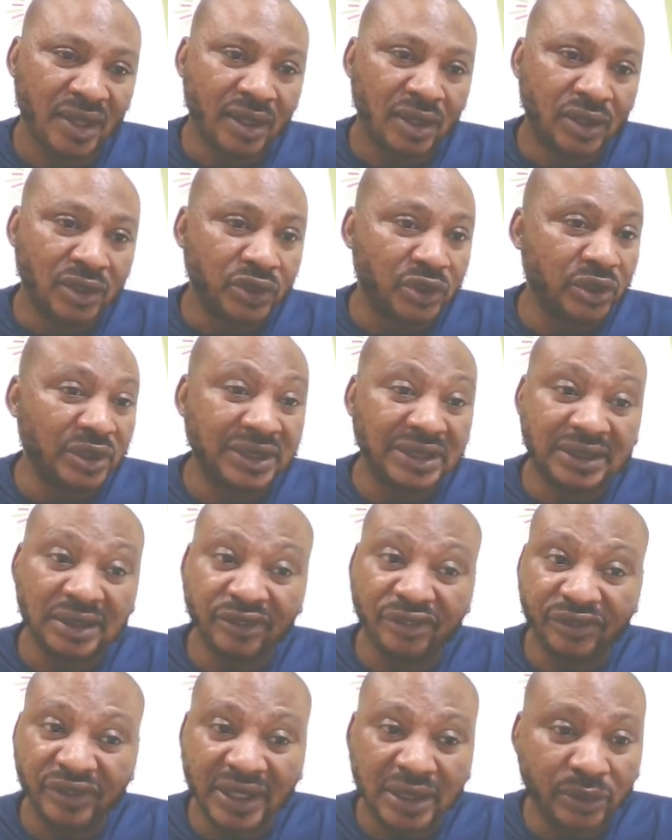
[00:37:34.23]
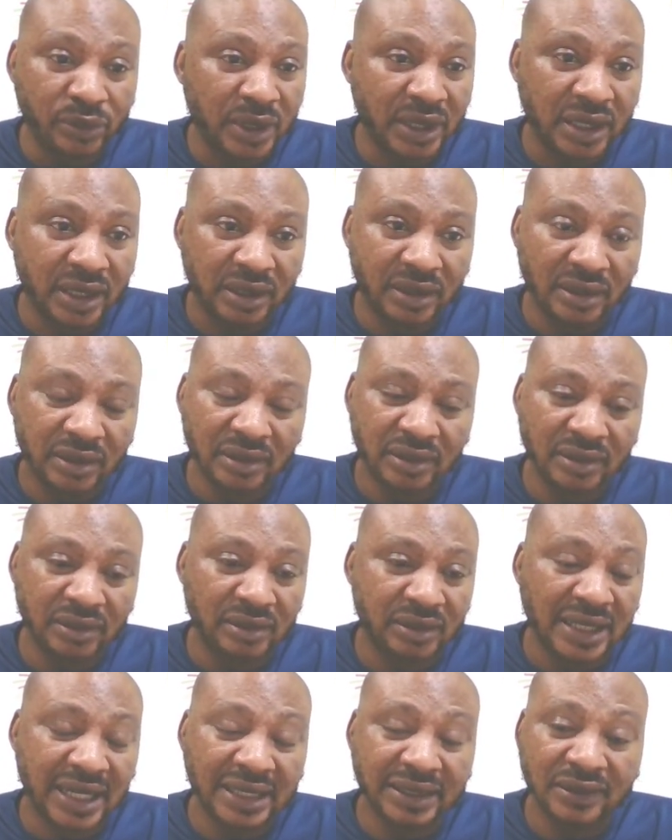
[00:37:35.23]
So it's different way
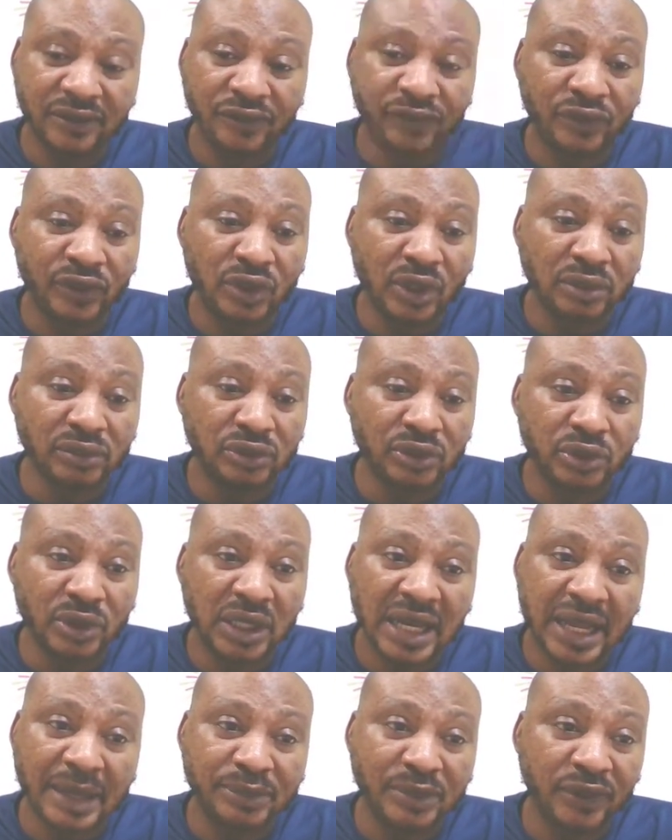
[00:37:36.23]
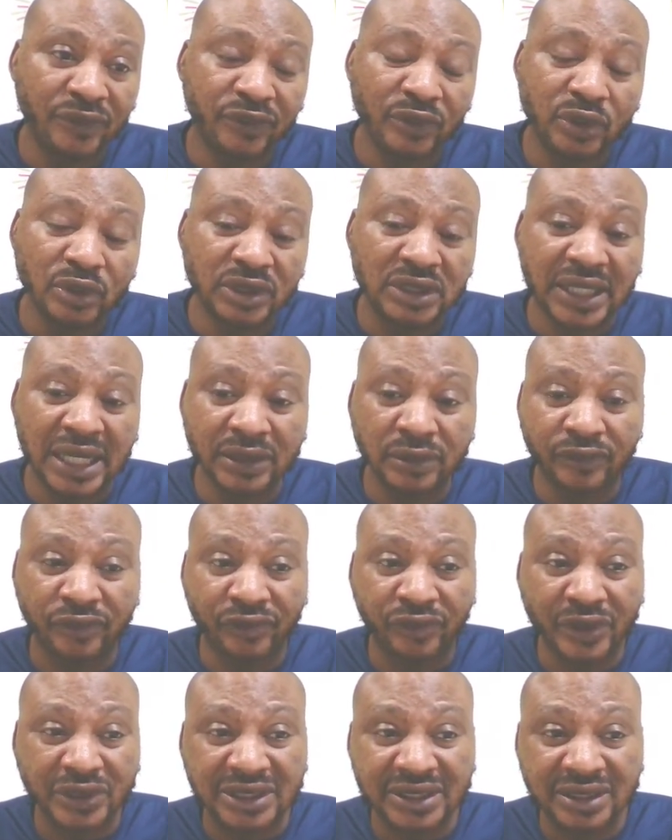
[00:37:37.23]
that if you don't do a laptop, if you use trying to
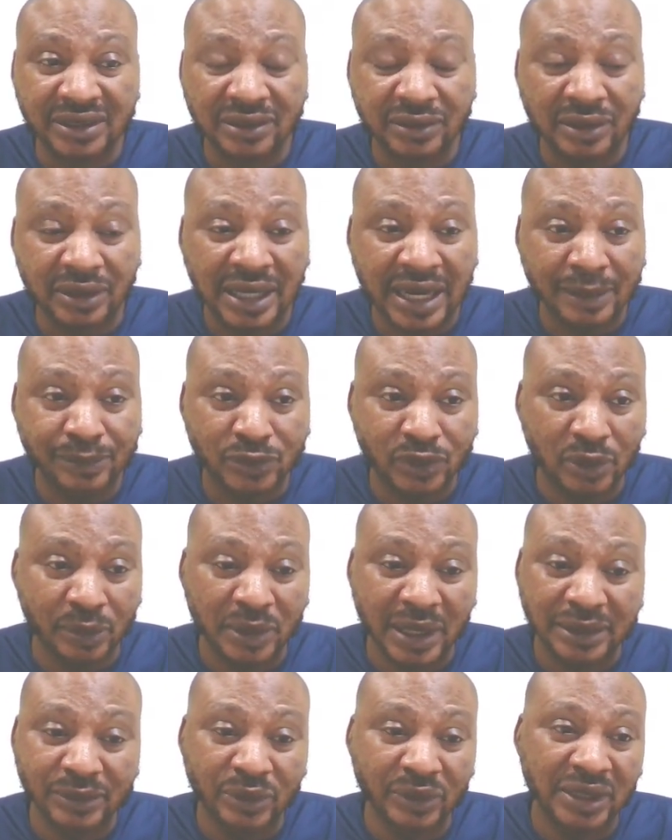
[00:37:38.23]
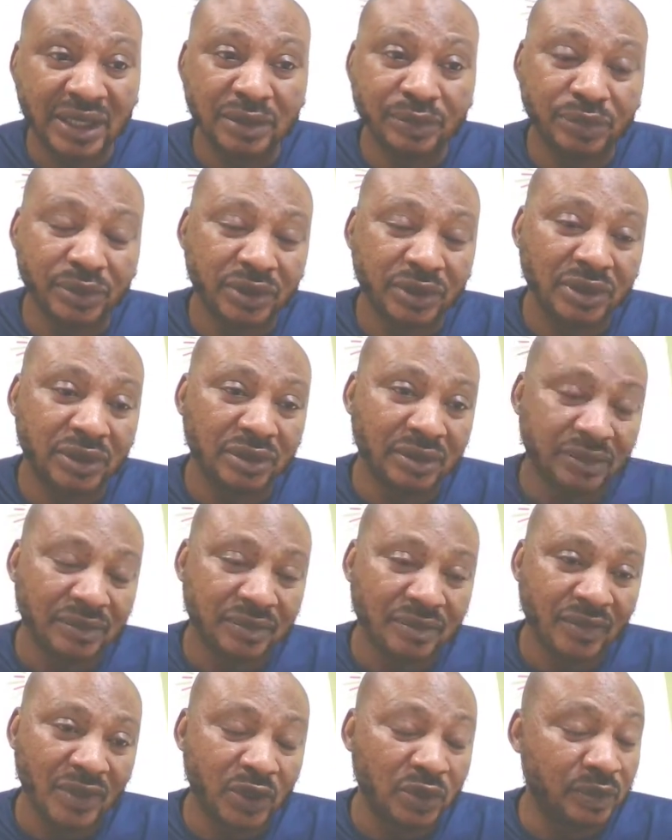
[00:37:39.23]
force a laptop, that will get
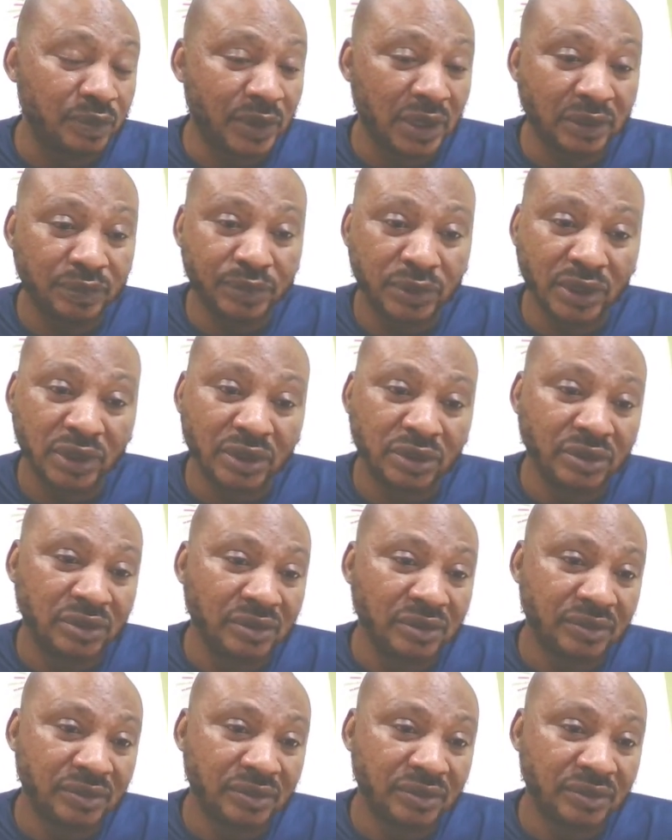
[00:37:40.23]
broken.